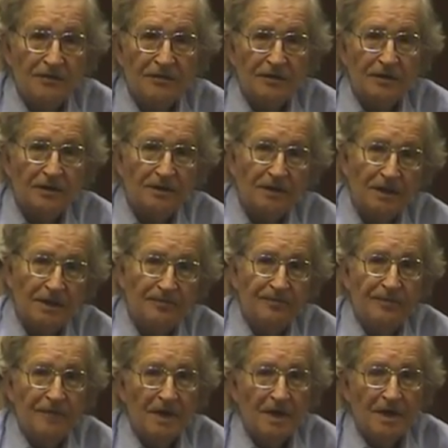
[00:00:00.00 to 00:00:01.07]
Incidentally,
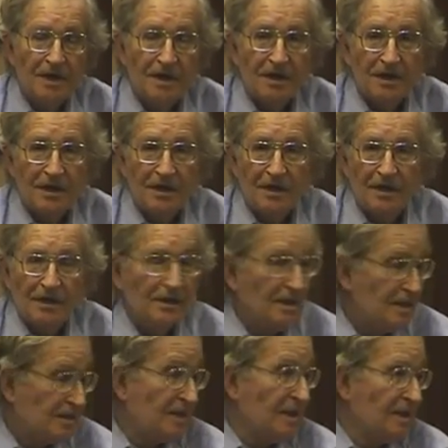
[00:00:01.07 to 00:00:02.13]
George Shultz,
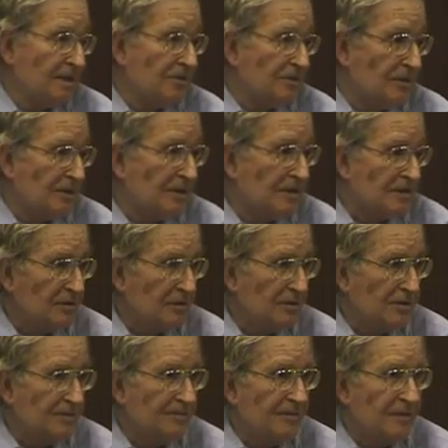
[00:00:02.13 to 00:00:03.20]
the moderate,
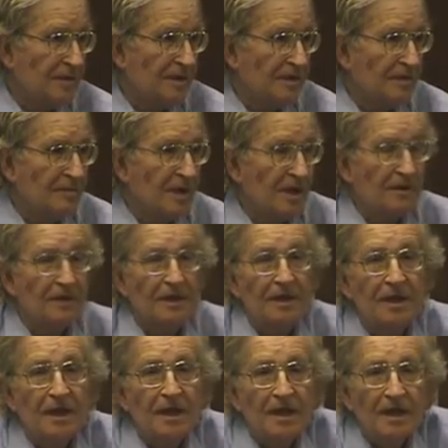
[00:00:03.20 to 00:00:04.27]
immediately after the
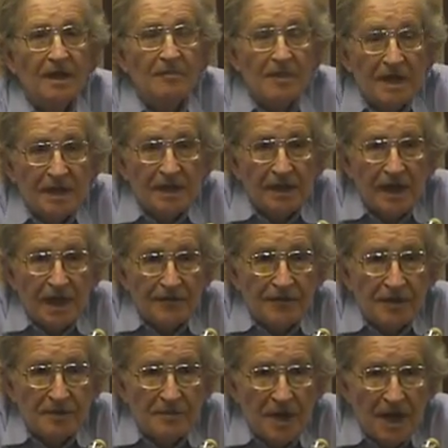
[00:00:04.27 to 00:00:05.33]
bombing, he telephoned
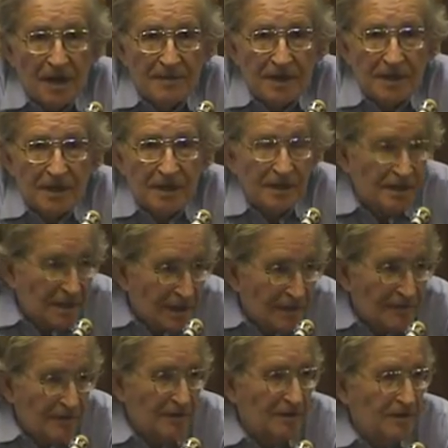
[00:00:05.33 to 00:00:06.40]
the Israeli
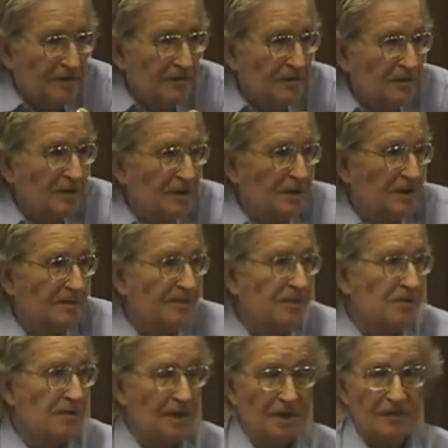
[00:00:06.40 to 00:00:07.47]
foreign minister to
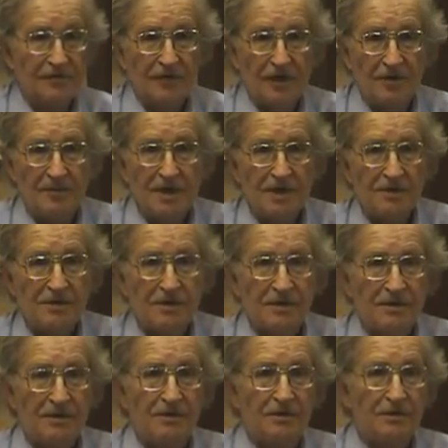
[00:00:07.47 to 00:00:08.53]
say that the United
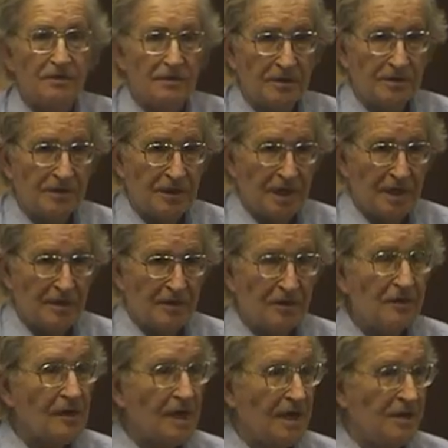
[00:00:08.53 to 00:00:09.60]
States had considerable
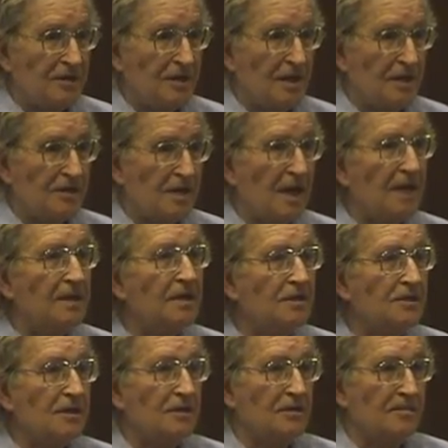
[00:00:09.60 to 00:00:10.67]
sympathy for this
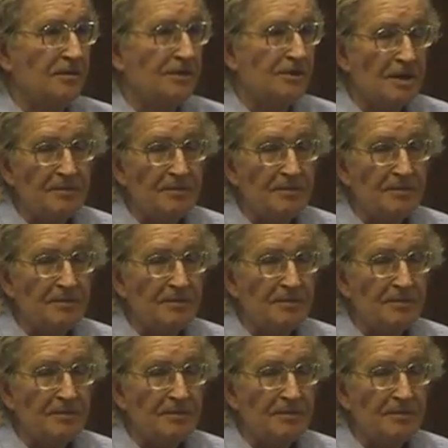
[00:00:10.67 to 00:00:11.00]
operation,